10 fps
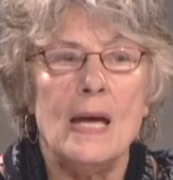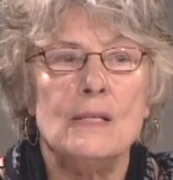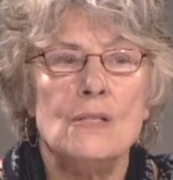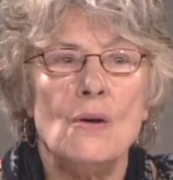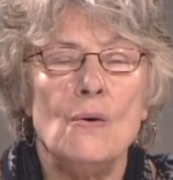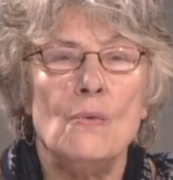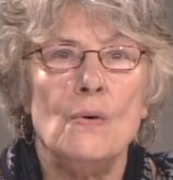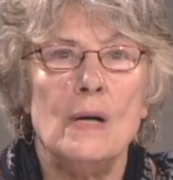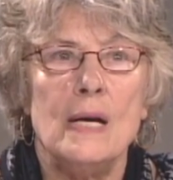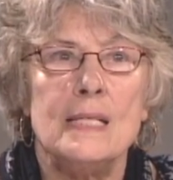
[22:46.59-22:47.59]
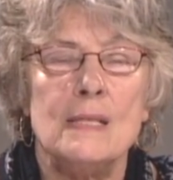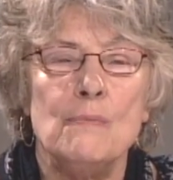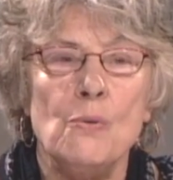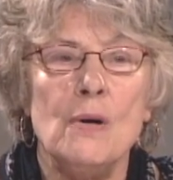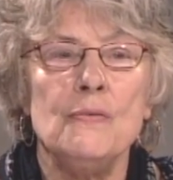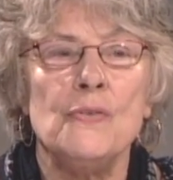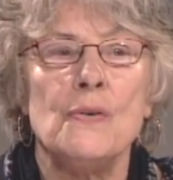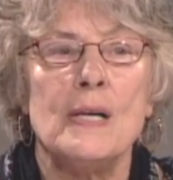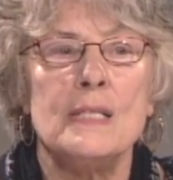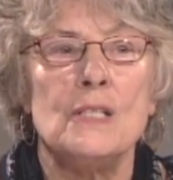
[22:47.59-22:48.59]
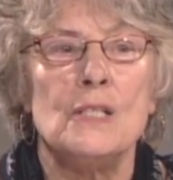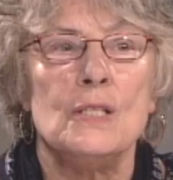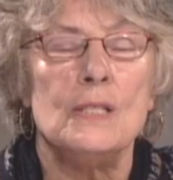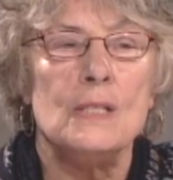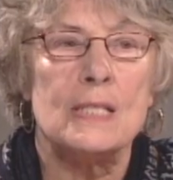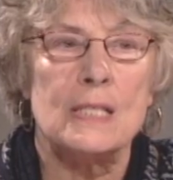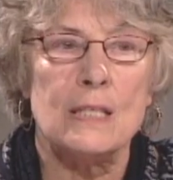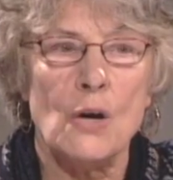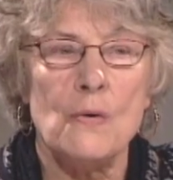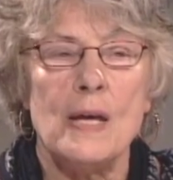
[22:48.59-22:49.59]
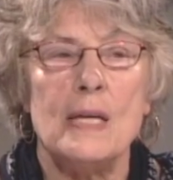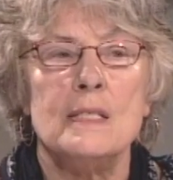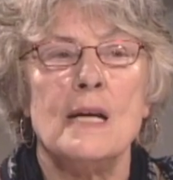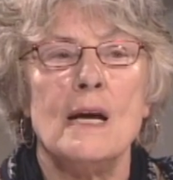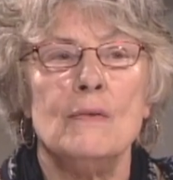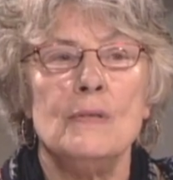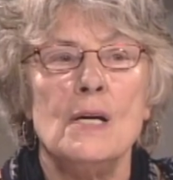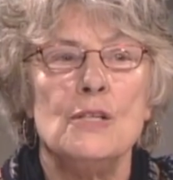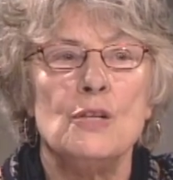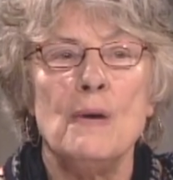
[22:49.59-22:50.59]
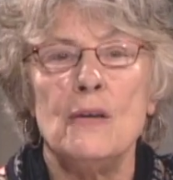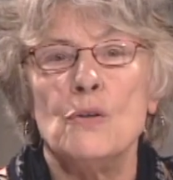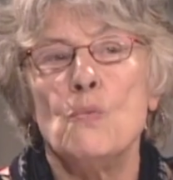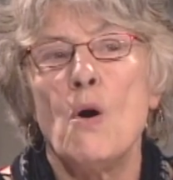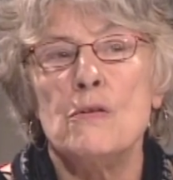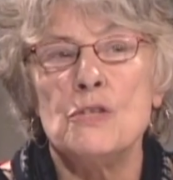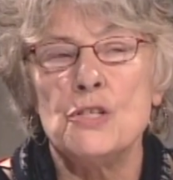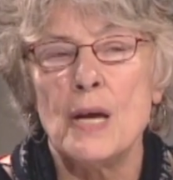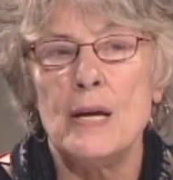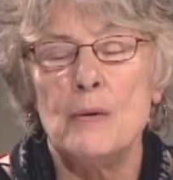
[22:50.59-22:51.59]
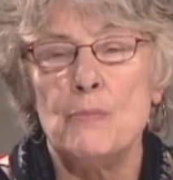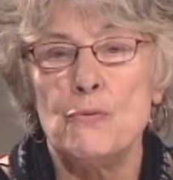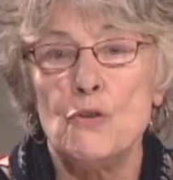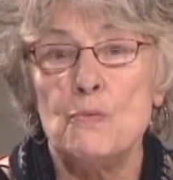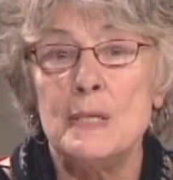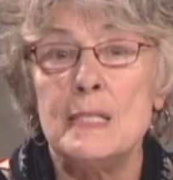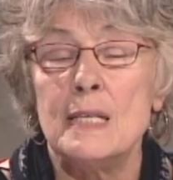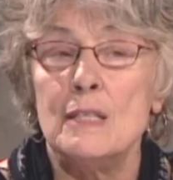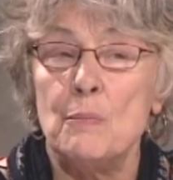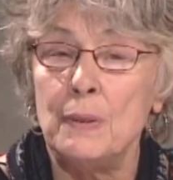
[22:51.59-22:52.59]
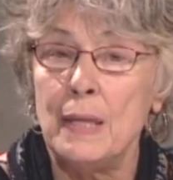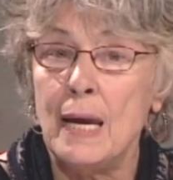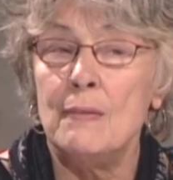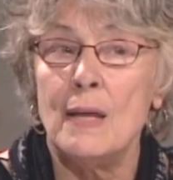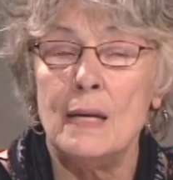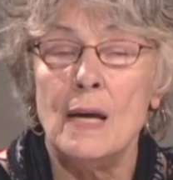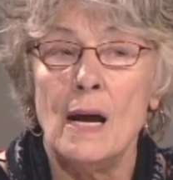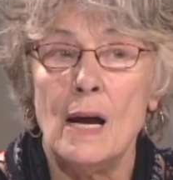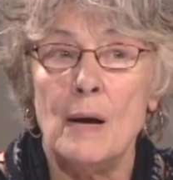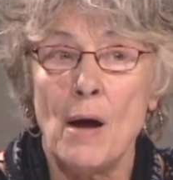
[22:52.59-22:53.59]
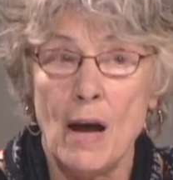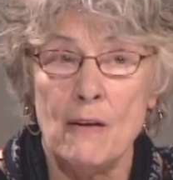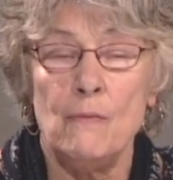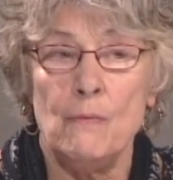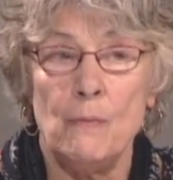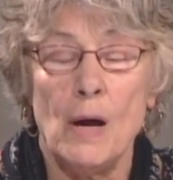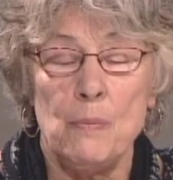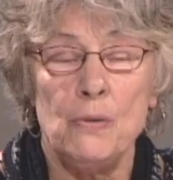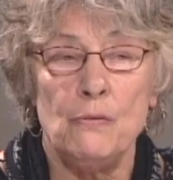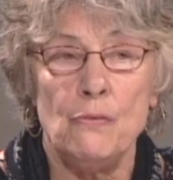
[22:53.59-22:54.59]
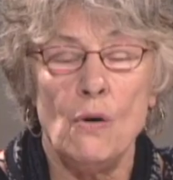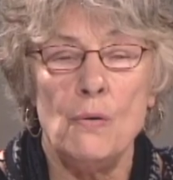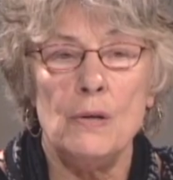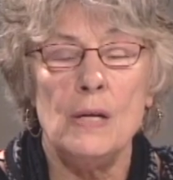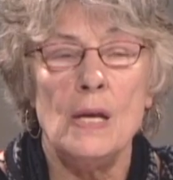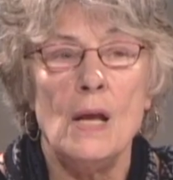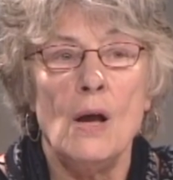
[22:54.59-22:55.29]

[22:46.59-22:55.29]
And so it's important for us to slow that down, to make the watershed improvements in the plan that I put forward,